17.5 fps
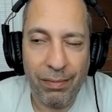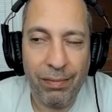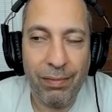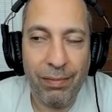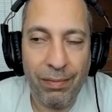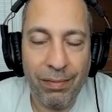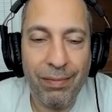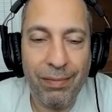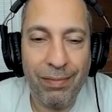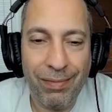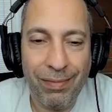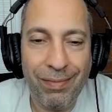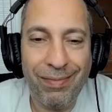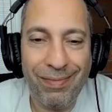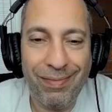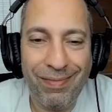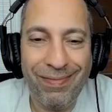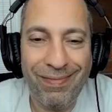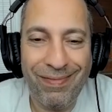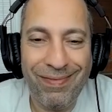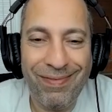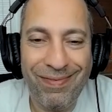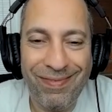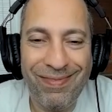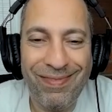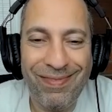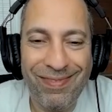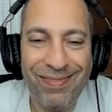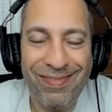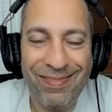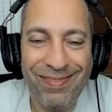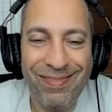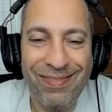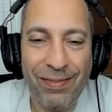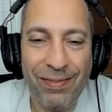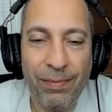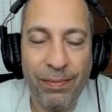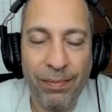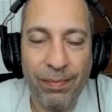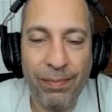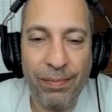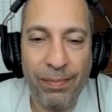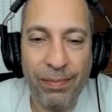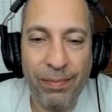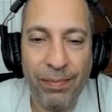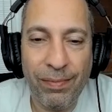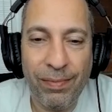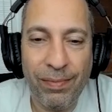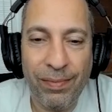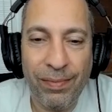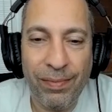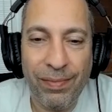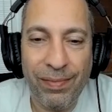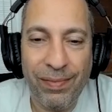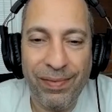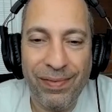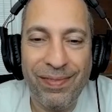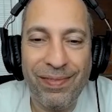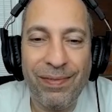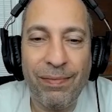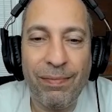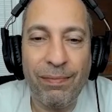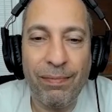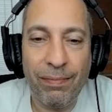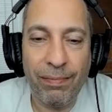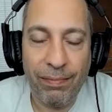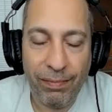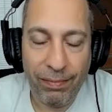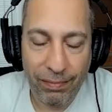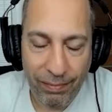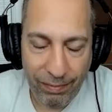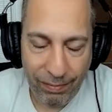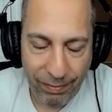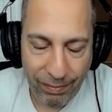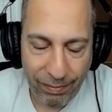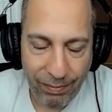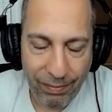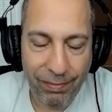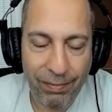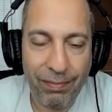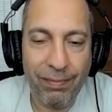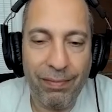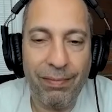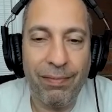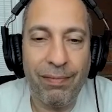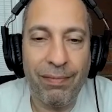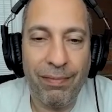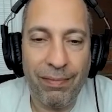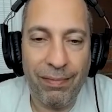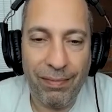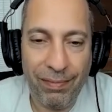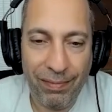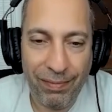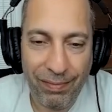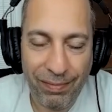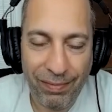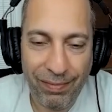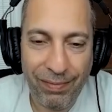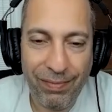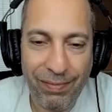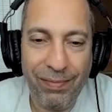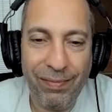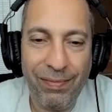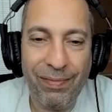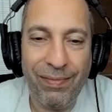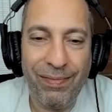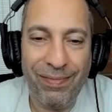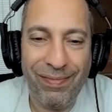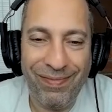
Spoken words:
The person shown says nothing.